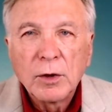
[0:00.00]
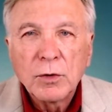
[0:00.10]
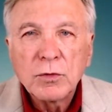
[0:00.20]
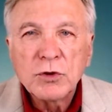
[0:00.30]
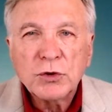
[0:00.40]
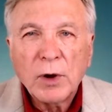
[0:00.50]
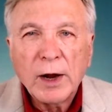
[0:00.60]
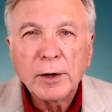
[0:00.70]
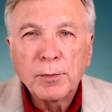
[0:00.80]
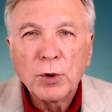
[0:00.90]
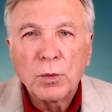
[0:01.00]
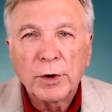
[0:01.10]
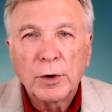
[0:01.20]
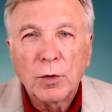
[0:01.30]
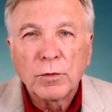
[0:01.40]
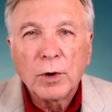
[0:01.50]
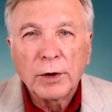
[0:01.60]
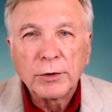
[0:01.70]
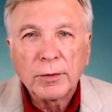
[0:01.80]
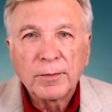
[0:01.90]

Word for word: who's trying to put one over on you